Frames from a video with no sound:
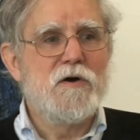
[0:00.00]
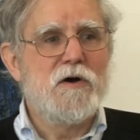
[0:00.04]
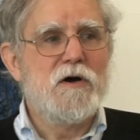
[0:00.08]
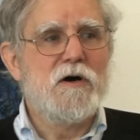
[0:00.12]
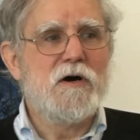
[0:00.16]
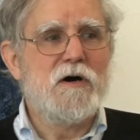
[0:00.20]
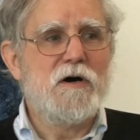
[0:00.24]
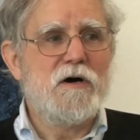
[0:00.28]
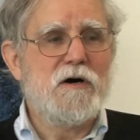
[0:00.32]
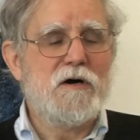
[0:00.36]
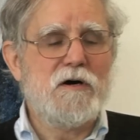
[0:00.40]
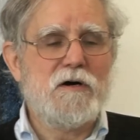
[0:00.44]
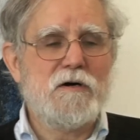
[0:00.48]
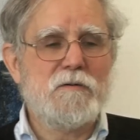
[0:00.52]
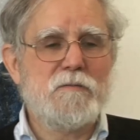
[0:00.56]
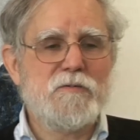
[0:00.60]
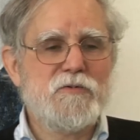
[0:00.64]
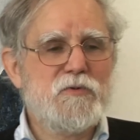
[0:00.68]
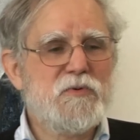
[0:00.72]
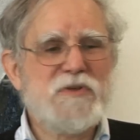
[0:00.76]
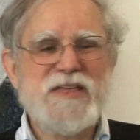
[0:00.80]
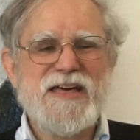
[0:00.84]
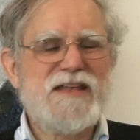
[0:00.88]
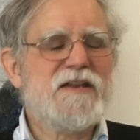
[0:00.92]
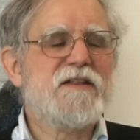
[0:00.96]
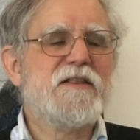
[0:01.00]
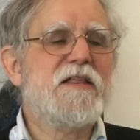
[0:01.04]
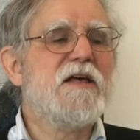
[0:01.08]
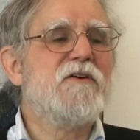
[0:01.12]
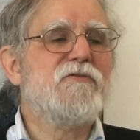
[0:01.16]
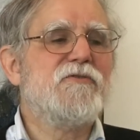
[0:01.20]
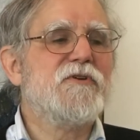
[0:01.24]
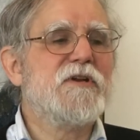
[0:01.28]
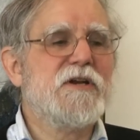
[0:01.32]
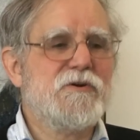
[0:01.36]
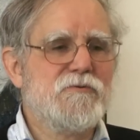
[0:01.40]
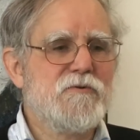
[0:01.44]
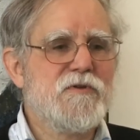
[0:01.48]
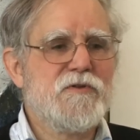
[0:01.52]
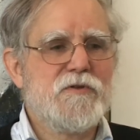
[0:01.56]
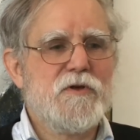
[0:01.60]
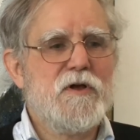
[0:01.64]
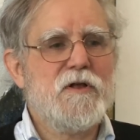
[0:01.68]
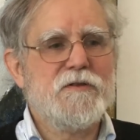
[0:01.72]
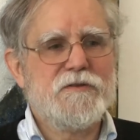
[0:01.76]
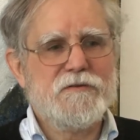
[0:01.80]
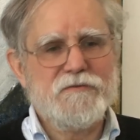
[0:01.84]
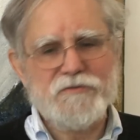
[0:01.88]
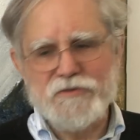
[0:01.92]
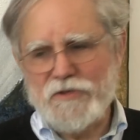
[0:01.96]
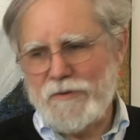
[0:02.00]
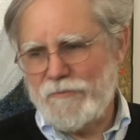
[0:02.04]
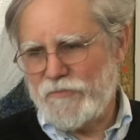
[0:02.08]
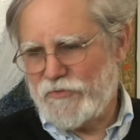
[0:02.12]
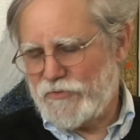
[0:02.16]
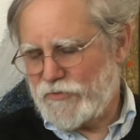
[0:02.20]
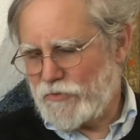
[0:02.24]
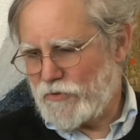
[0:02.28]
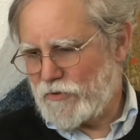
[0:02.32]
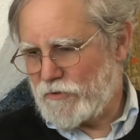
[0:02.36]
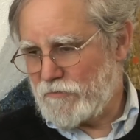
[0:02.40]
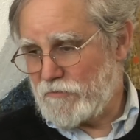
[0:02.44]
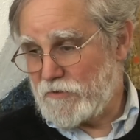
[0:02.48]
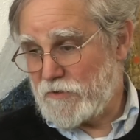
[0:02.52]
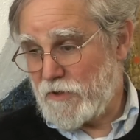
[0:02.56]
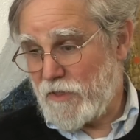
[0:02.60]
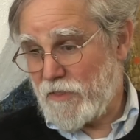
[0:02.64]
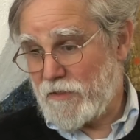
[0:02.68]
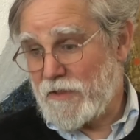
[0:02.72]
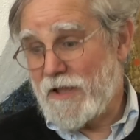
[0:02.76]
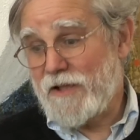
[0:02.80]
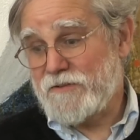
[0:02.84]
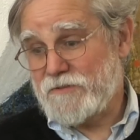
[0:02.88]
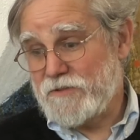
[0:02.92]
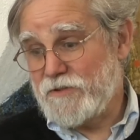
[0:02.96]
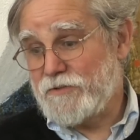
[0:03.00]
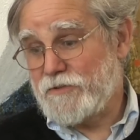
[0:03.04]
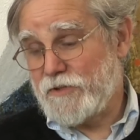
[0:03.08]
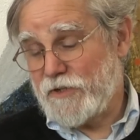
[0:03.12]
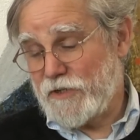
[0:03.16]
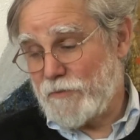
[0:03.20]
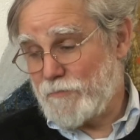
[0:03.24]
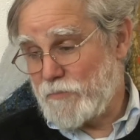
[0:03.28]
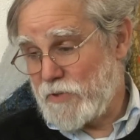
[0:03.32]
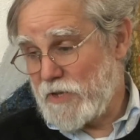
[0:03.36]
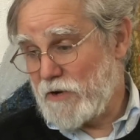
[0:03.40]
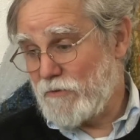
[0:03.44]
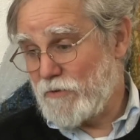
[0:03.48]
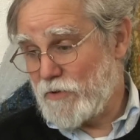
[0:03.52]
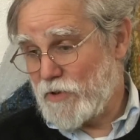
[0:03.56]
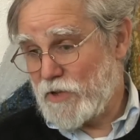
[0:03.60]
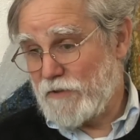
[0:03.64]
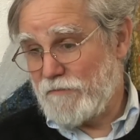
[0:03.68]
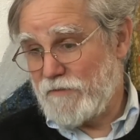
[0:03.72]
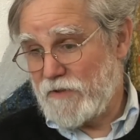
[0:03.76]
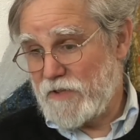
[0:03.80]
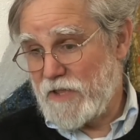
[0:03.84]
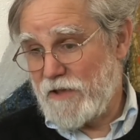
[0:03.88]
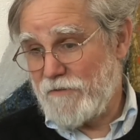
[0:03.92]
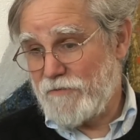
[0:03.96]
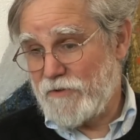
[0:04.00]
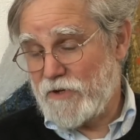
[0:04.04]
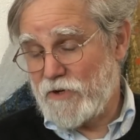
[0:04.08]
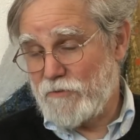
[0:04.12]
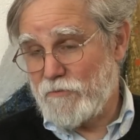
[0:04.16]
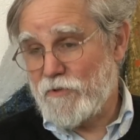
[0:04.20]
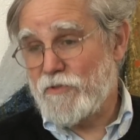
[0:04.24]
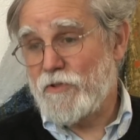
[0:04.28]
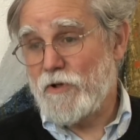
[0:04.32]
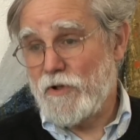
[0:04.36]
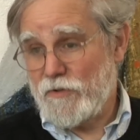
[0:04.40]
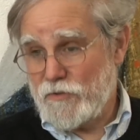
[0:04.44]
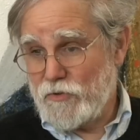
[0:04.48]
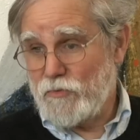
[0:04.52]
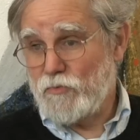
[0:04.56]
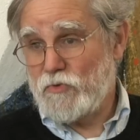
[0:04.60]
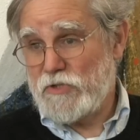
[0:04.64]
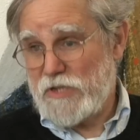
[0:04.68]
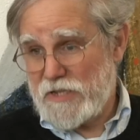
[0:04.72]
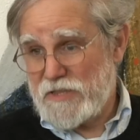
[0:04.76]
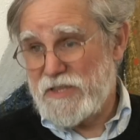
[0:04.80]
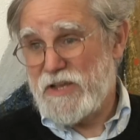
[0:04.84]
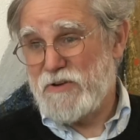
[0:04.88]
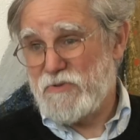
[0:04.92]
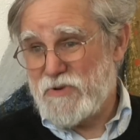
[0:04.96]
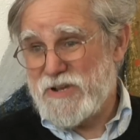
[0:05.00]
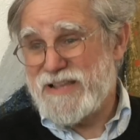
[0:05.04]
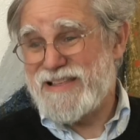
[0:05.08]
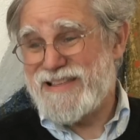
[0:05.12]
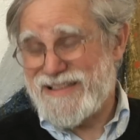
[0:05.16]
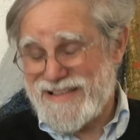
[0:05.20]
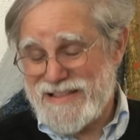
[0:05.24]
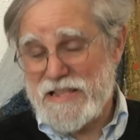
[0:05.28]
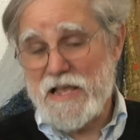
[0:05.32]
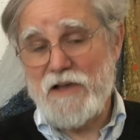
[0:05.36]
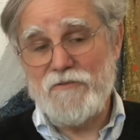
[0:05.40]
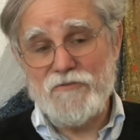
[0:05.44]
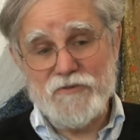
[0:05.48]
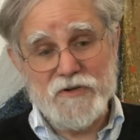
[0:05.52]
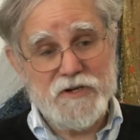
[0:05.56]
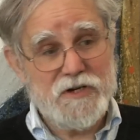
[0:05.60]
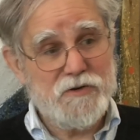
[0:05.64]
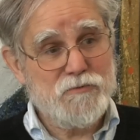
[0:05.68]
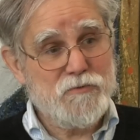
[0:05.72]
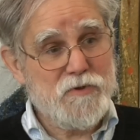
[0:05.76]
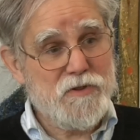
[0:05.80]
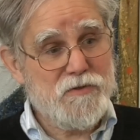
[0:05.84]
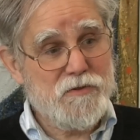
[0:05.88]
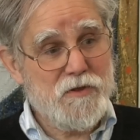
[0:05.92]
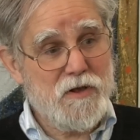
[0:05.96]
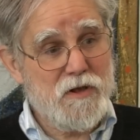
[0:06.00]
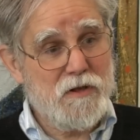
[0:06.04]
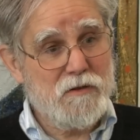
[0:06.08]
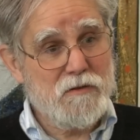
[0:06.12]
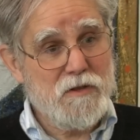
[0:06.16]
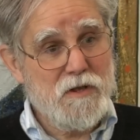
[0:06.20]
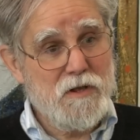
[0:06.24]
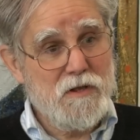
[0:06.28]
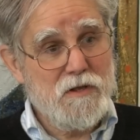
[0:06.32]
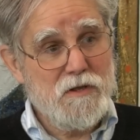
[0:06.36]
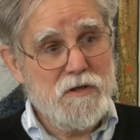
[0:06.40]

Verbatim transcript: Um, you get a definite result of some sort or another, not just an appearance of a definite result, there is a definite result.